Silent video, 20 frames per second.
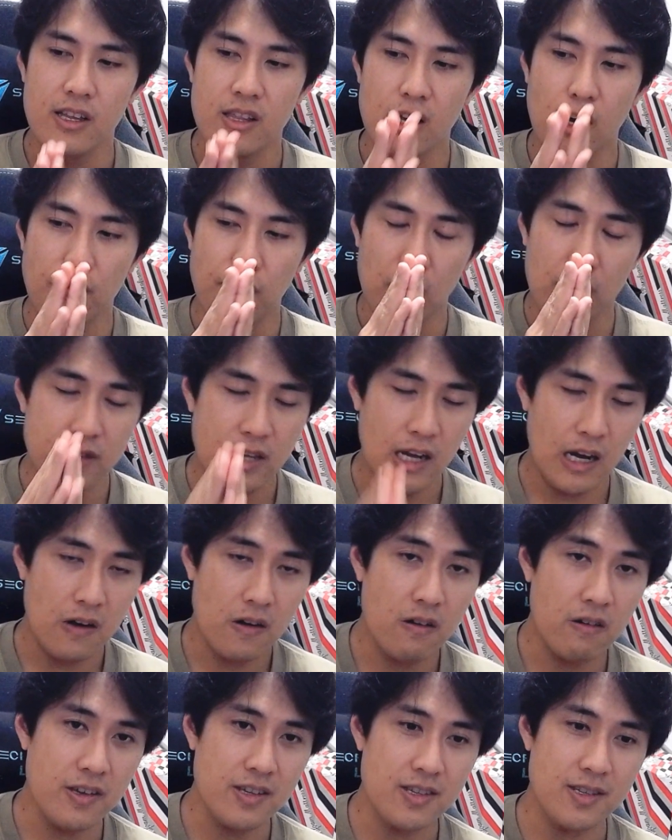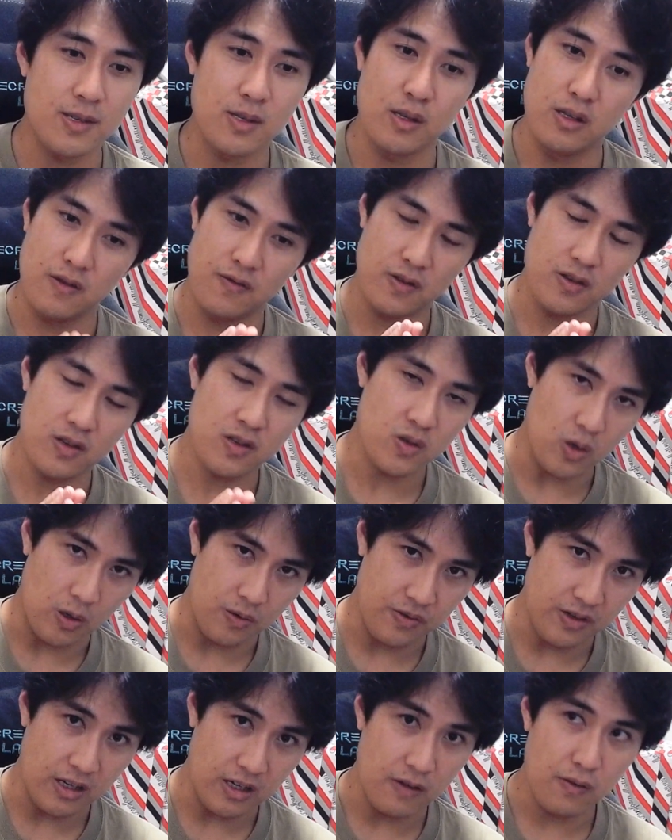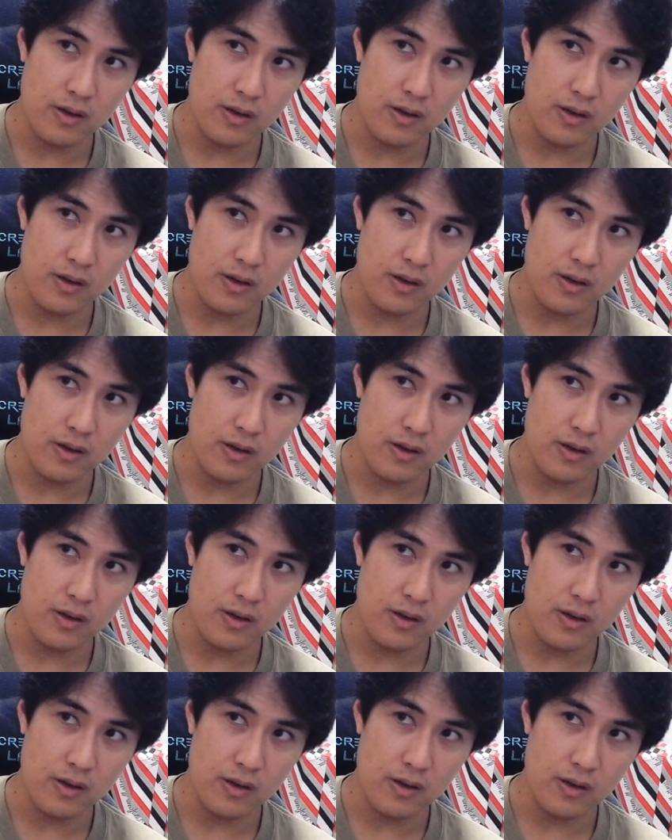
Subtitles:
Now for terrorists, it's a different story.